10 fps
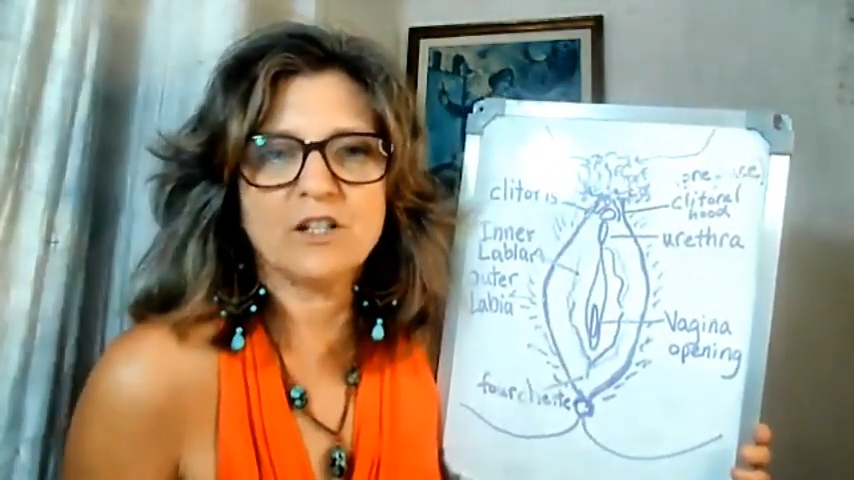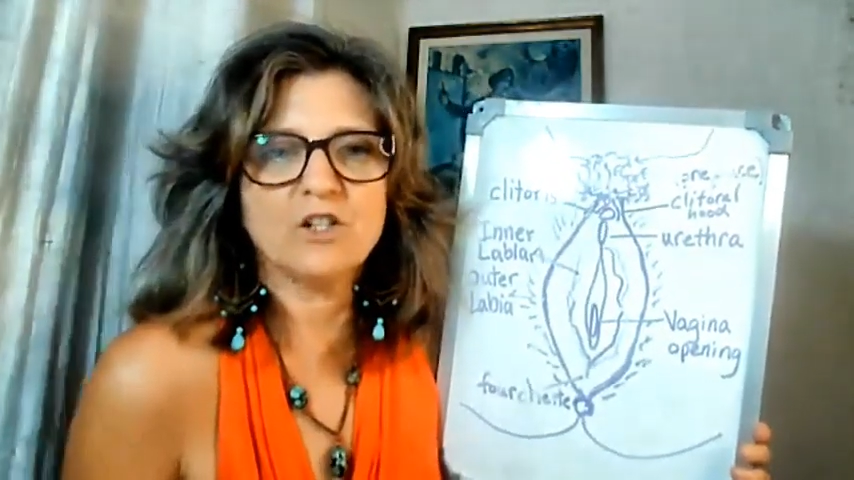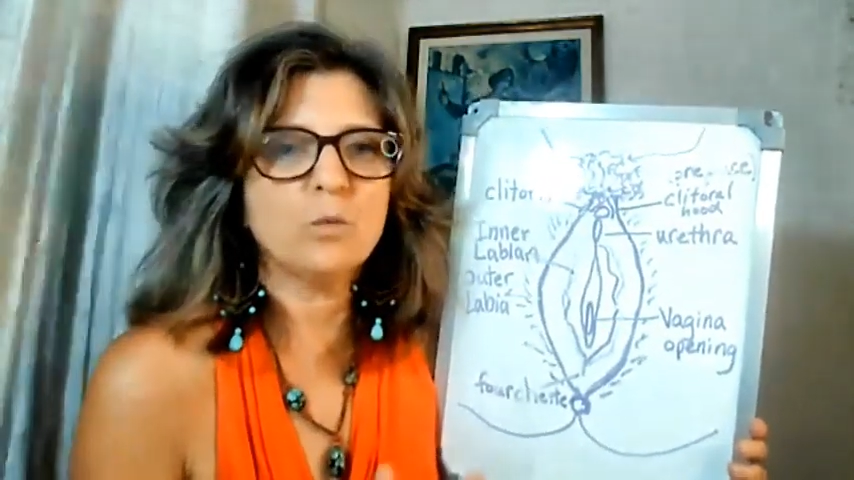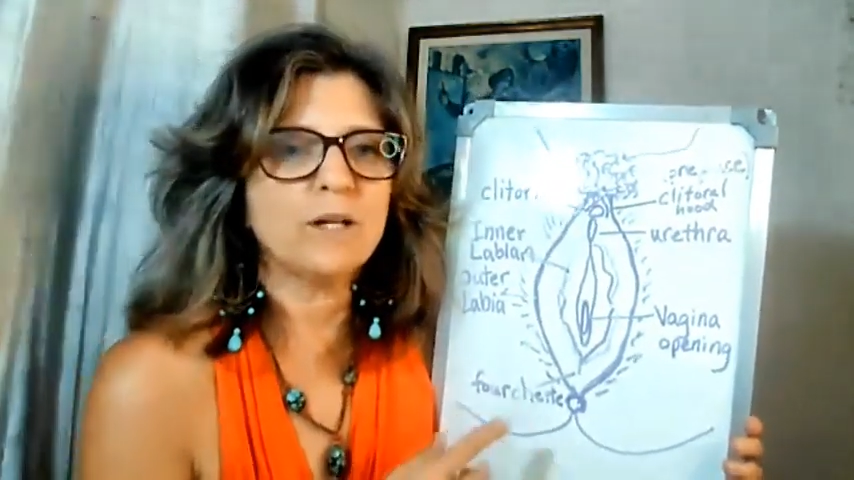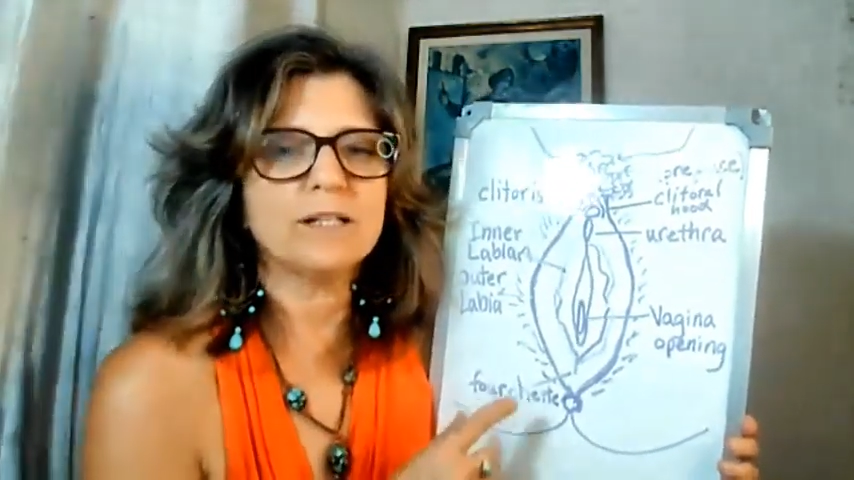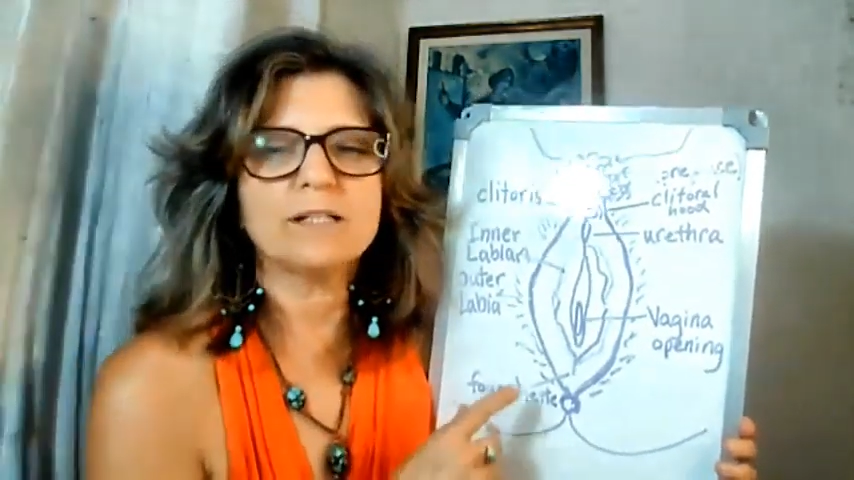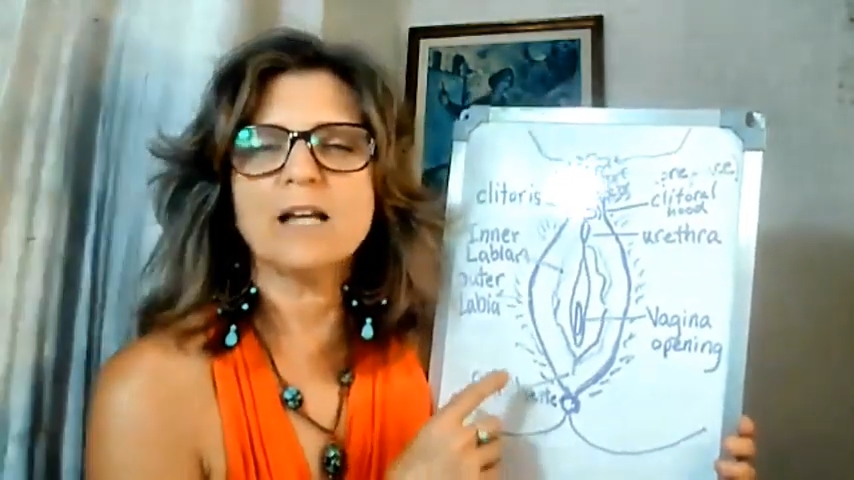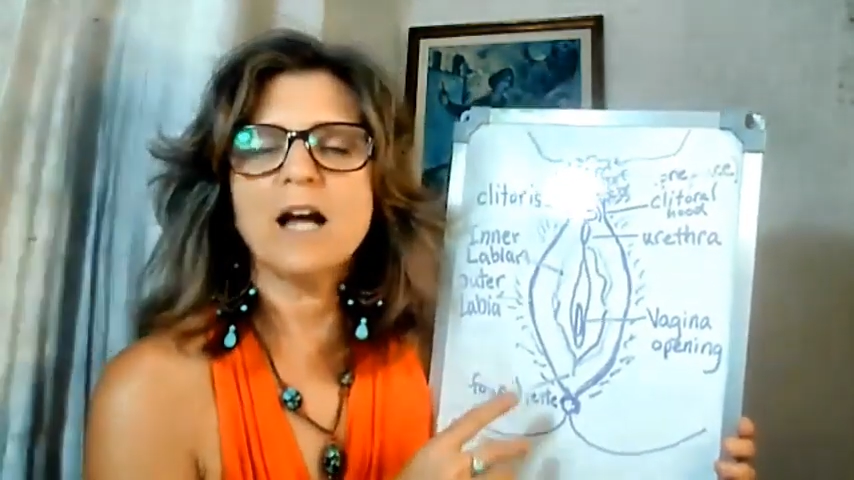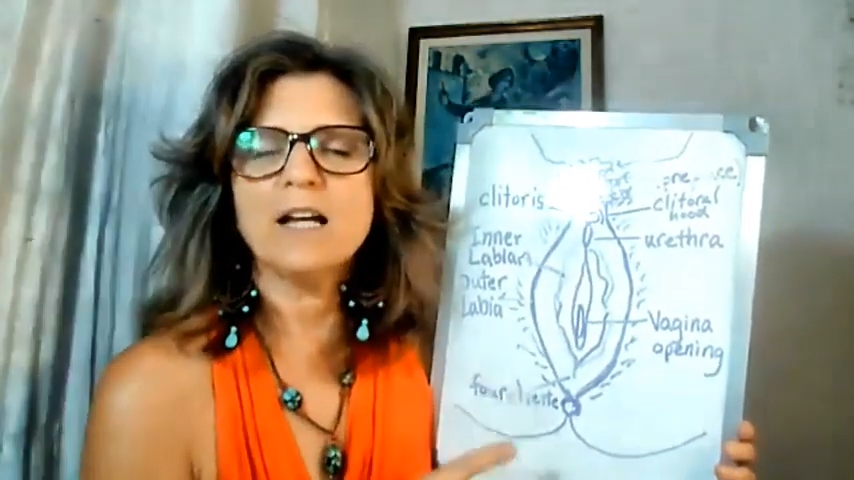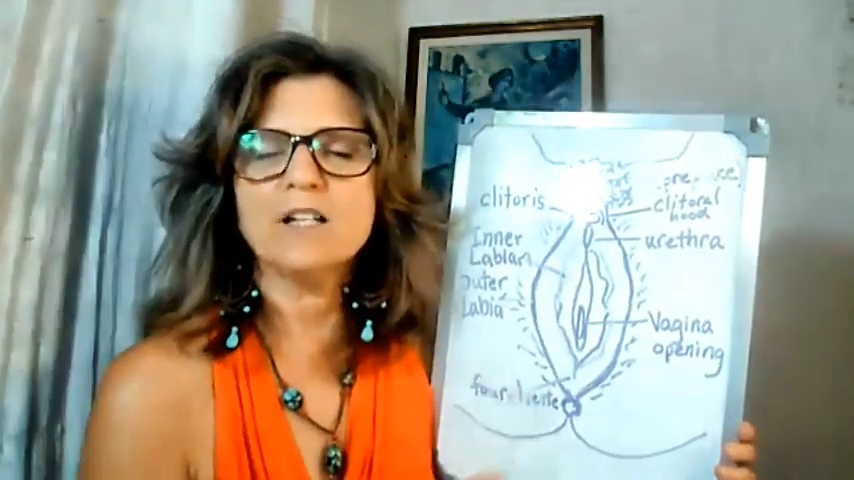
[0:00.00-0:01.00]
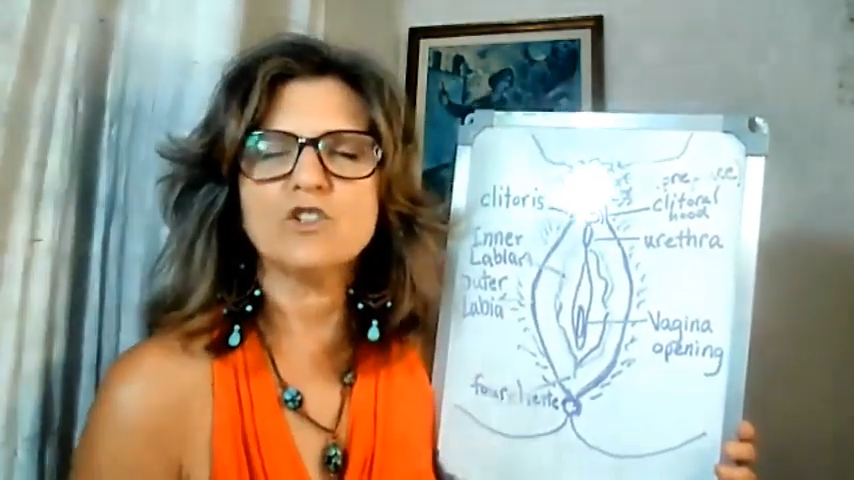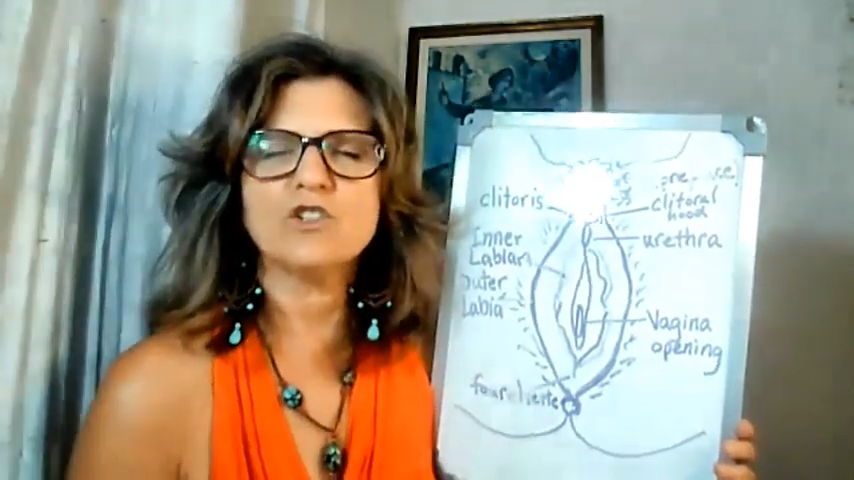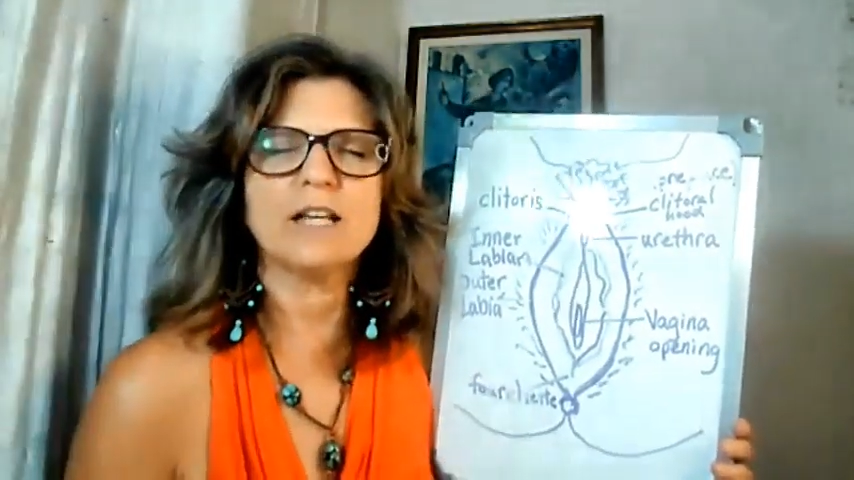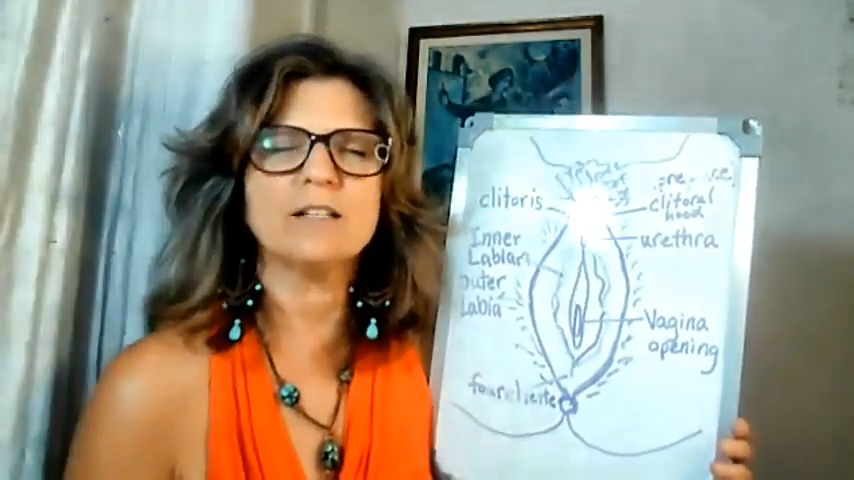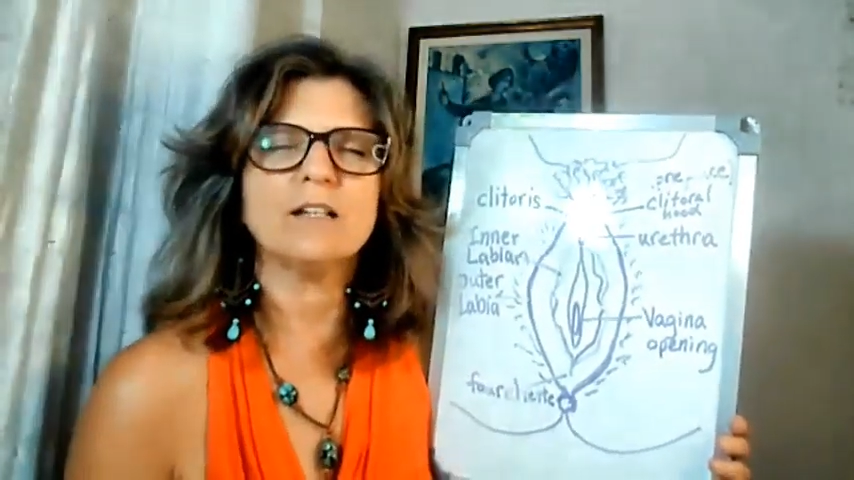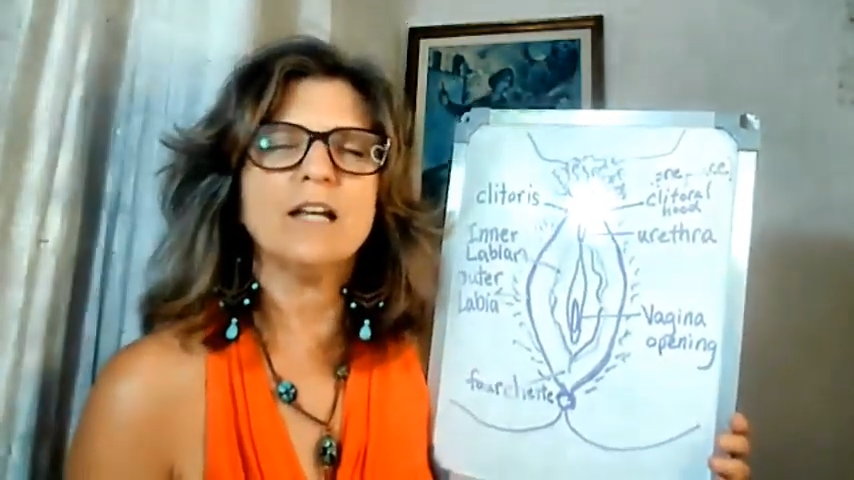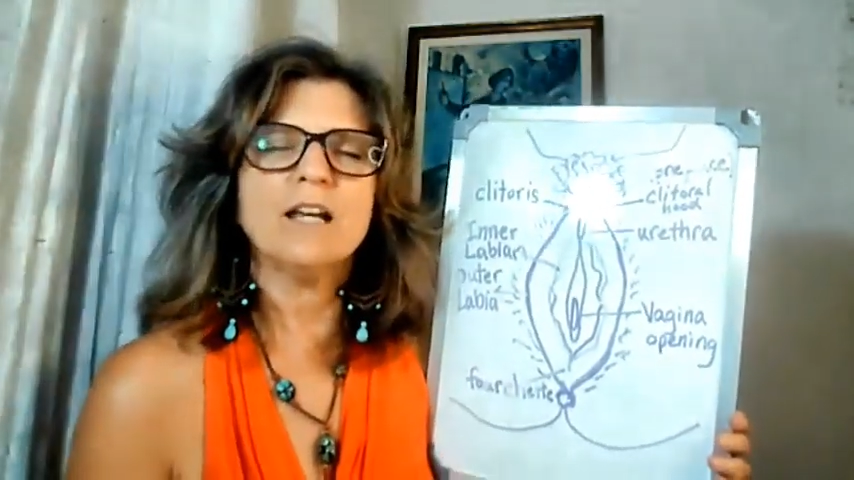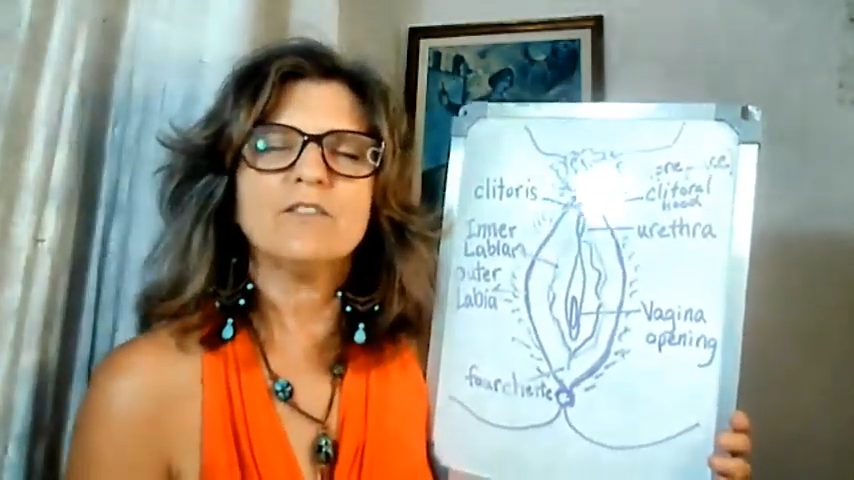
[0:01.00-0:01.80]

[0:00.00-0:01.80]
and you want to touch and